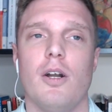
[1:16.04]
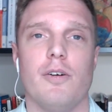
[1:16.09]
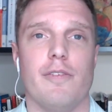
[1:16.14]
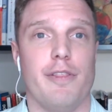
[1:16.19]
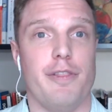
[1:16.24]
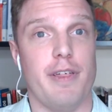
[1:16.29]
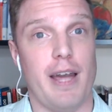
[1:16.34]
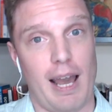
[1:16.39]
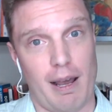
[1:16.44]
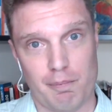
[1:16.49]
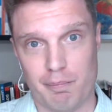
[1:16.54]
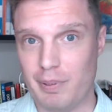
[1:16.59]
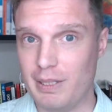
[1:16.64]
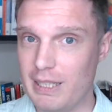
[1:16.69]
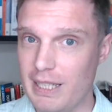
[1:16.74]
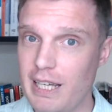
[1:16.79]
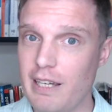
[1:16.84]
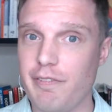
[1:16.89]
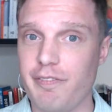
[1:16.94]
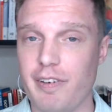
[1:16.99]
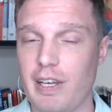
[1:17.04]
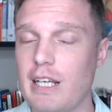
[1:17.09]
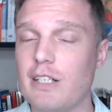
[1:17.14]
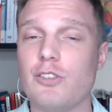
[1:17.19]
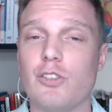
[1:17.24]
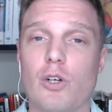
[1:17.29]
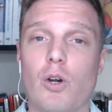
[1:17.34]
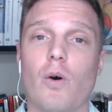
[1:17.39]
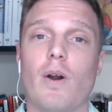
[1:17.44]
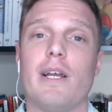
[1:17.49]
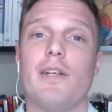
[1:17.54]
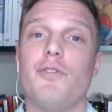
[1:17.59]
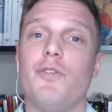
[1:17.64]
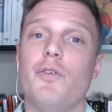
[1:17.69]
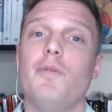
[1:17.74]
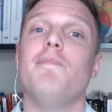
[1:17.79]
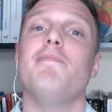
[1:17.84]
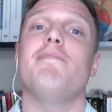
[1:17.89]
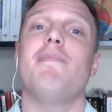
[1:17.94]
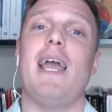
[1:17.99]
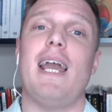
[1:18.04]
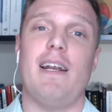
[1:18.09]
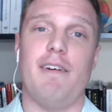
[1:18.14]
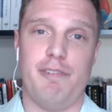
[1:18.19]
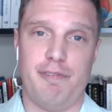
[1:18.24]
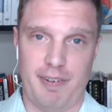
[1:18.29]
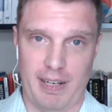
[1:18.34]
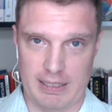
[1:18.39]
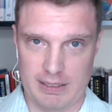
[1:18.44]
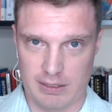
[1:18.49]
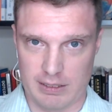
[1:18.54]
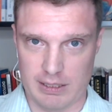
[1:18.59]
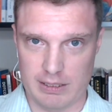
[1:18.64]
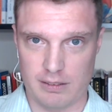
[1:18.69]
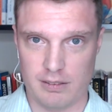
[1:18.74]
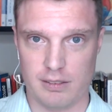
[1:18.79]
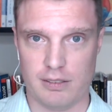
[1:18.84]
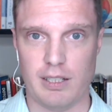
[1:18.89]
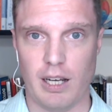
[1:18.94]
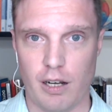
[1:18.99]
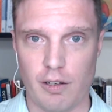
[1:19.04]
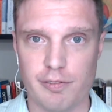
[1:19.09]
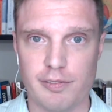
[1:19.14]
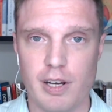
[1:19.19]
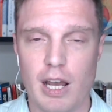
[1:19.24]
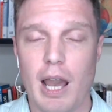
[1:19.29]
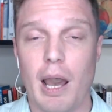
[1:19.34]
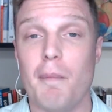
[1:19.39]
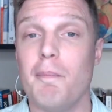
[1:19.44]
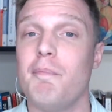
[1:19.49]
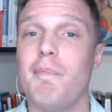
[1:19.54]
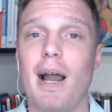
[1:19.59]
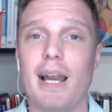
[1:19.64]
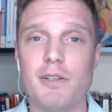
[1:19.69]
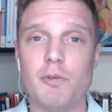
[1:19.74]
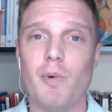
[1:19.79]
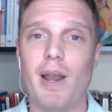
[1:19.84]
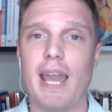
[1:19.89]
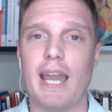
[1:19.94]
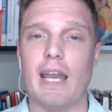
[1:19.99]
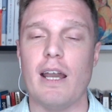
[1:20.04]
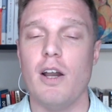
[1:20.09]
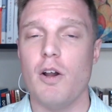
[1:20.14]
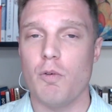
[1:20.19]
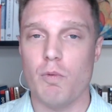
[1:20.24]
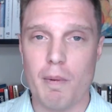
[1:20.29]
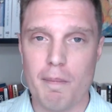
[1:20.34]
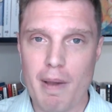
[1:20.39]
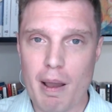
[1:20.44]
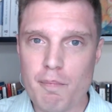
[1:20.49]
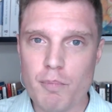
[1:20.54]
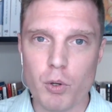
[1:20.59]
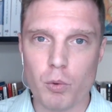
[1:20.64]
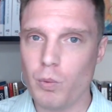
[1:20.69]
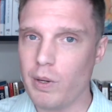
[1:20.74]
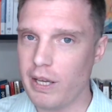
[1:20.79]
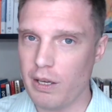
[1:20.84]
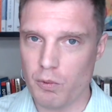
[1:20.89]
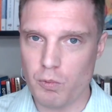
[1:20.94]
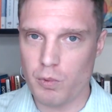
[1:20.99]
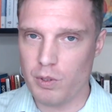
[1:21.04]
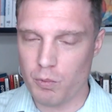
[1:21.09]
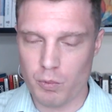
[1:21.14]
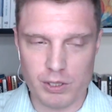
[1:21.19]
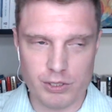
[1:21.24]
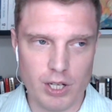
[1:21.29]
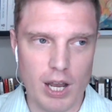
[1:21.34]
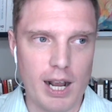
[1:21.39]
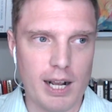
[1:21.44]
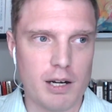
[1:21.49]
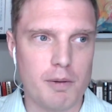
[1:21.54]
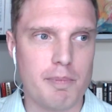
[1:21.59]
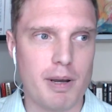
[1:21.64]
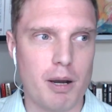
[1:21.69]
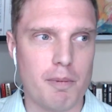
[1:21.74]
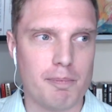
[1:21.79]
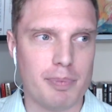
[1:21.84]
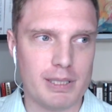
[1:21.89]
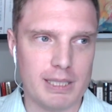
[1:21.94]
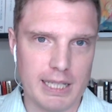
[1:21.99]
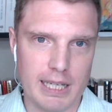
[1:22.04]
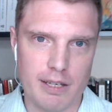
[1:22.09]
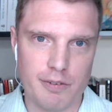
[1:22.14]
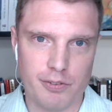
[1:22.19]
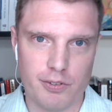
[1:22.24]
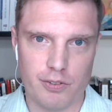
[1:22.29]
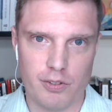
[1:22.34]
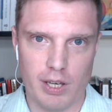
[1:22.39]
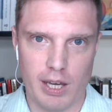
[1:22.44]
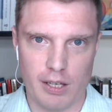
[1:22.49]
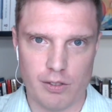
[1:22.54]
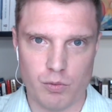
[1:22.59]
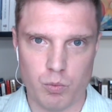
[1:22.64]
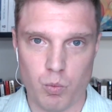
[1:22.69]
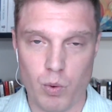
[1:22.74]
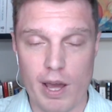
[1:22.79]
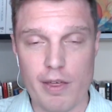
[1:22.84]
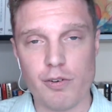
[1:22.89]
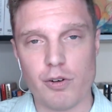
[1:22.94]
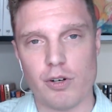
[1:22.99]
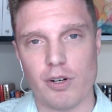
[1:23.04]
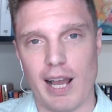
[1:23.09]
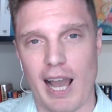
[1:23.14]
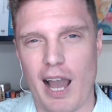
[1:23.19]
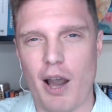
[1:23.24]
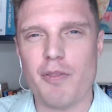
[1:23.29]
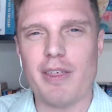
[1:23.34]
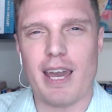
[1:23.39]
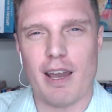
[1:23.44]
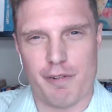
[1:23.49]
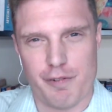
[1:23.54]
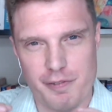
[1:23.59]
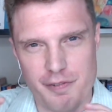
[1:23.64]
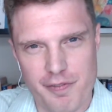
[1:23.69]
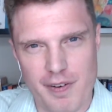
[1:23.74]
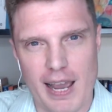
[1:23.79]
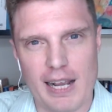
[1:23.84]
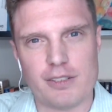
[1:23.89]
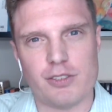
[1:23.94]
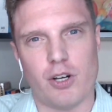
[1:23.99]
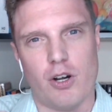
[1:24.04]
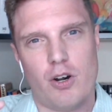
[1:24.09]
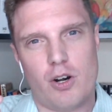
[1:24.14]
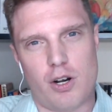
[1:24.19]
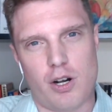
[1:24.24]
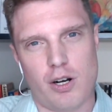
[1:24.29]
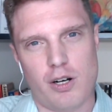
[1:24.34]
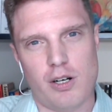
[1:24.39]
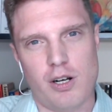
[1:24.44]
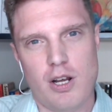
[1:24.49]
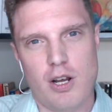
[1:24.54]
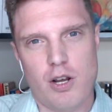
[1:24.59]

that belief is going to manifest itself. And by the way, remember, we're talking about beliefs as how they affect our